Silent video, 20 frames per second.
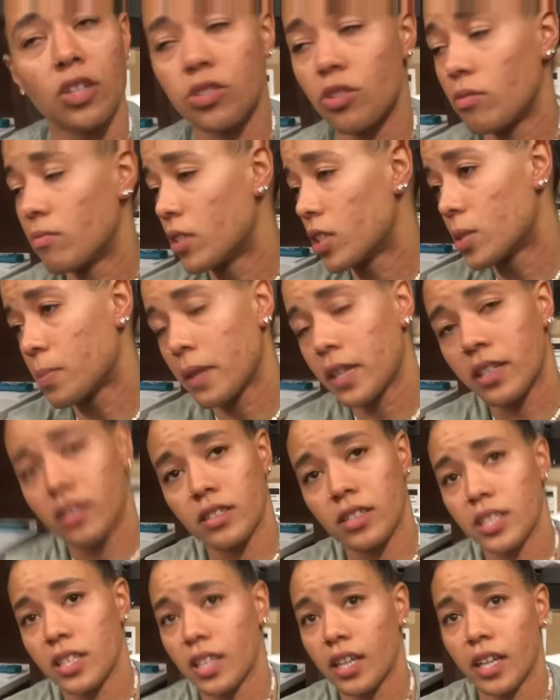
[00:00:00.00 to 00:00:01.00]
So much better
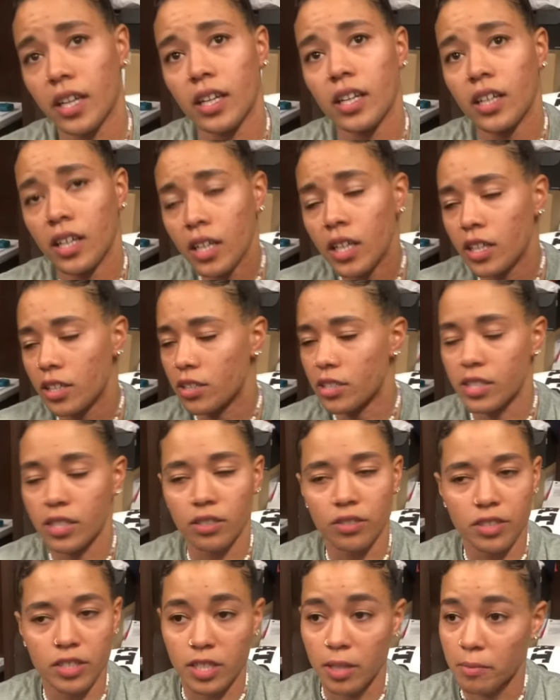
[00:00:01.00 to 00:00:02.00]
today. There's
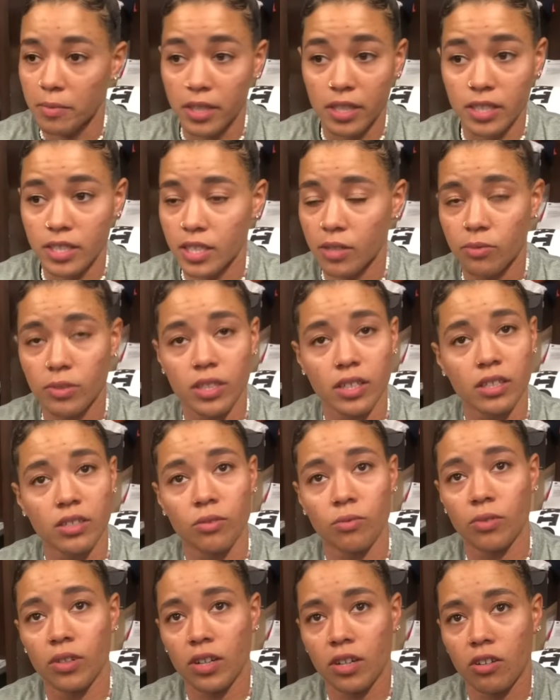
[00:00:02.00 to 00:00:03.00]
still some things that we need to
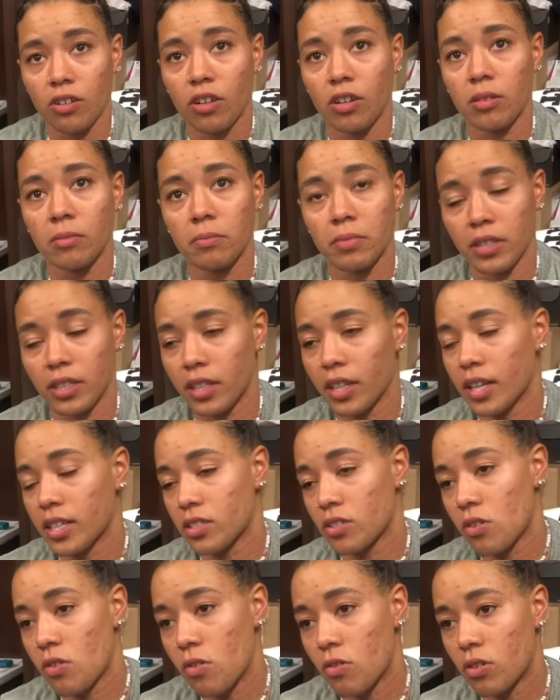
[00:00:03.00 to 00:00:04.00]
work on, but as
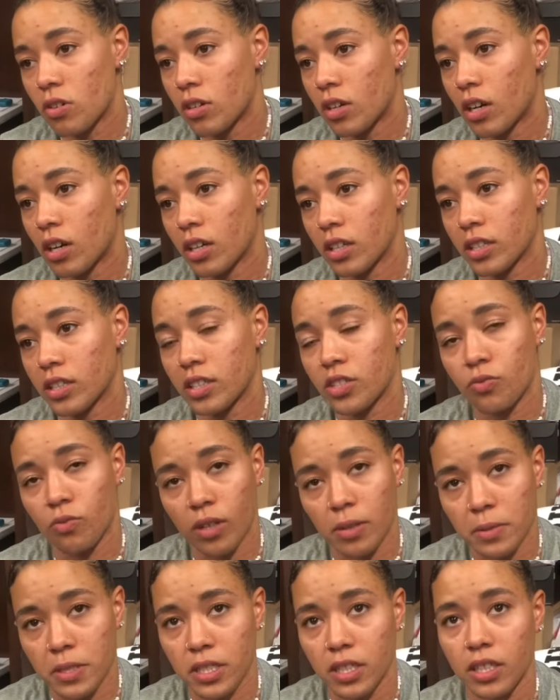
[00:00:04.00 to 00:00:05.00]
a whole, our
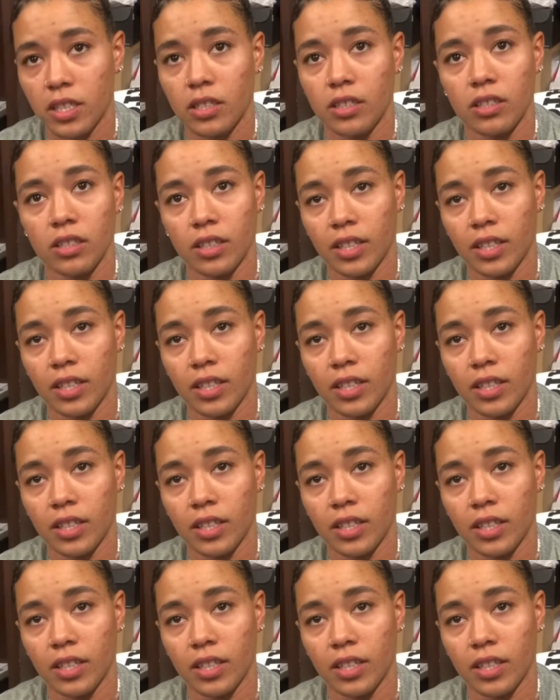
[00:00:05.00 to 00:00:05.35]
disruption,